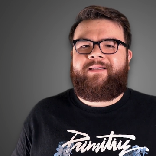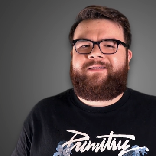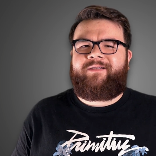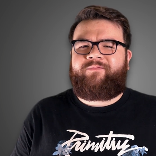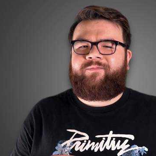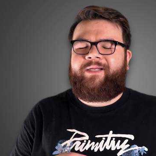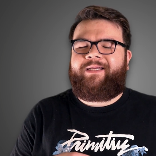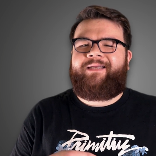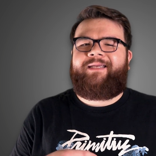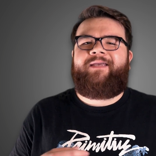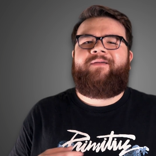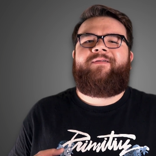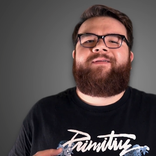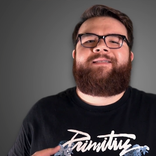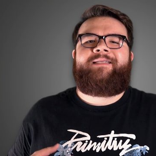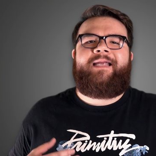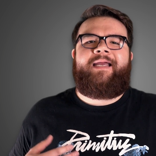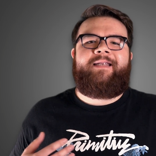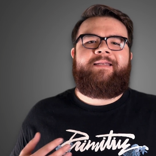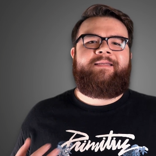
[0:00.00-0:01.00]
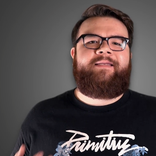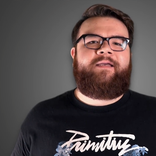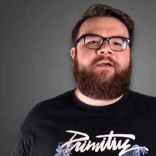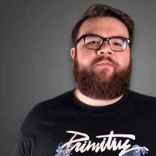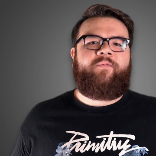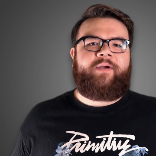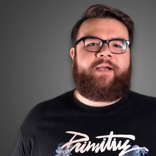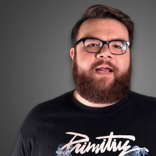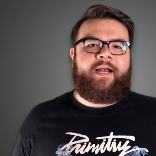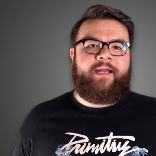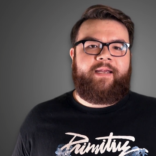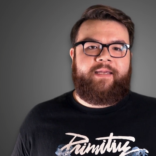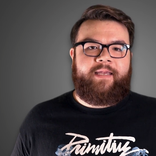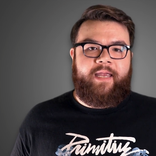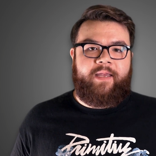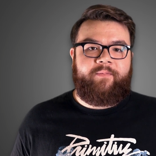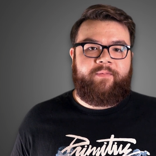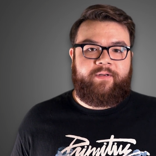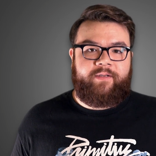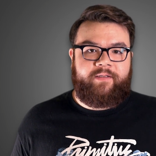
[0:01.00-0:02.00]
doesn't really give us an idea what kind of
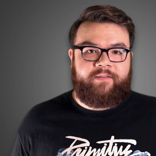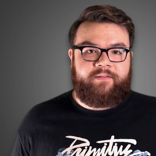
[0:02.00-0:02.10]
game it